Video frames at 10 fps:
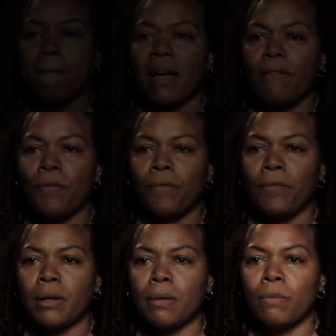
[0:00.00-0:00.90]
My
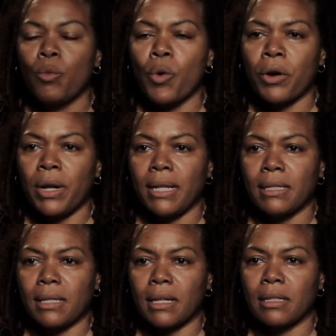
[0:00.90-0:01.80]
film, Ward
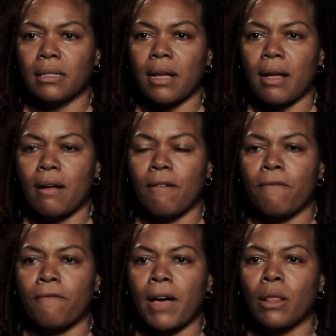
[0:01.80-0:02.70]
86,
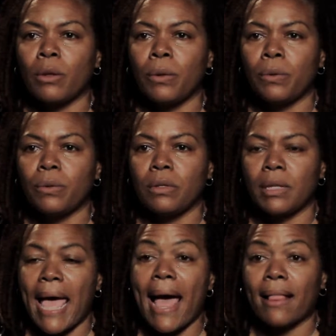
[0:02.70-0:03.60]
follows
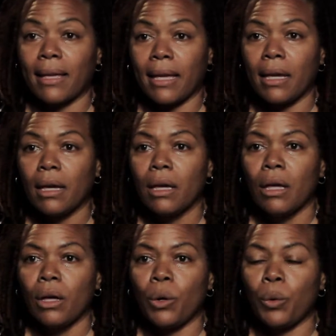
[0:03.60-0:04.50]
Allie,
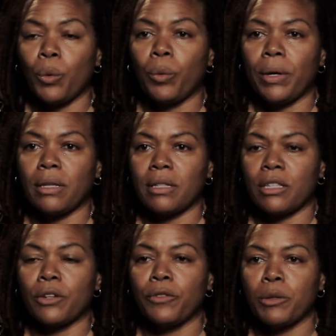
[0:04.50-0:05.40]
who is a
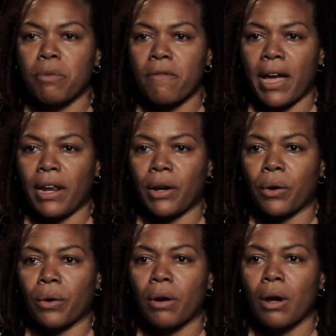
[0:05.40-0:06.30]
service
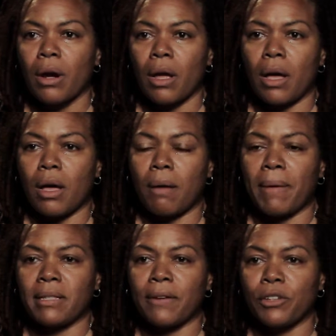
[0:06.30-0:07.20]
provider
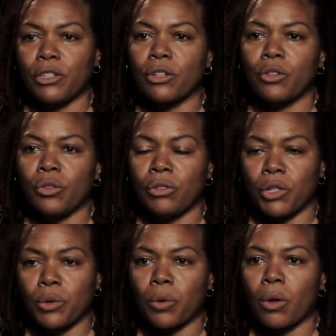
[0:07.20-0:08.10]
at San Francisco
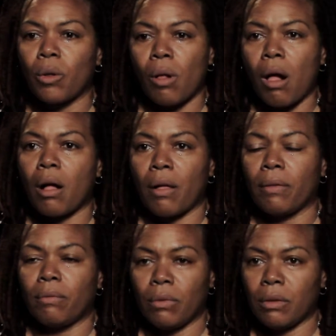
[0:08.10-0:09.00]
General
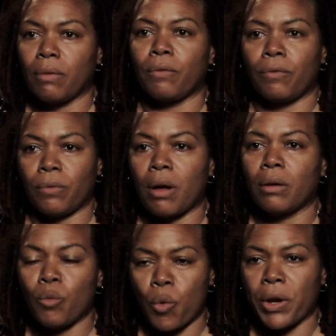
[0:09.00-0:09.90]
on
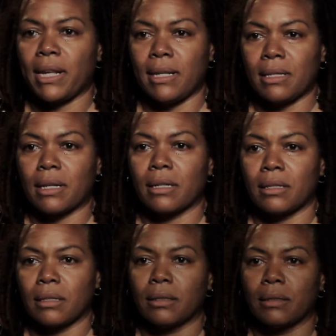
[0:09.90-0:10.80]
Ward 86.